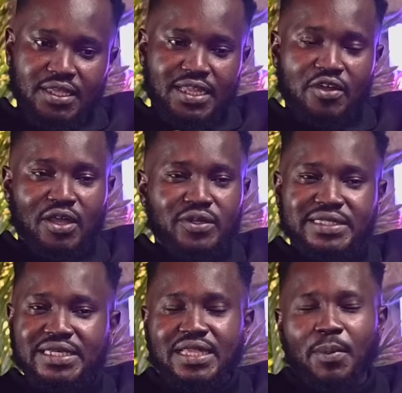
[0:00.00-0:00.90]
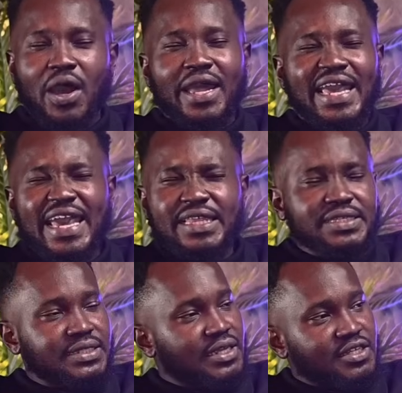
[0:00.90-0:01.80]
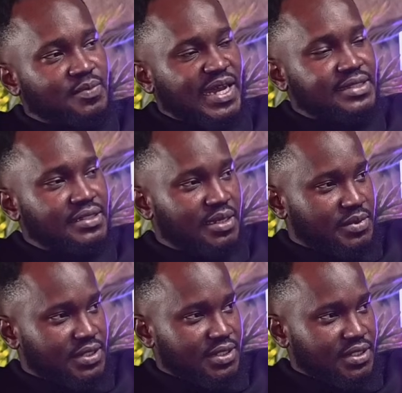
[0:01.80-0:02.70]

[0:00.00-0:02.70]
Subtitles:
Now you are not thinking about anything else but names.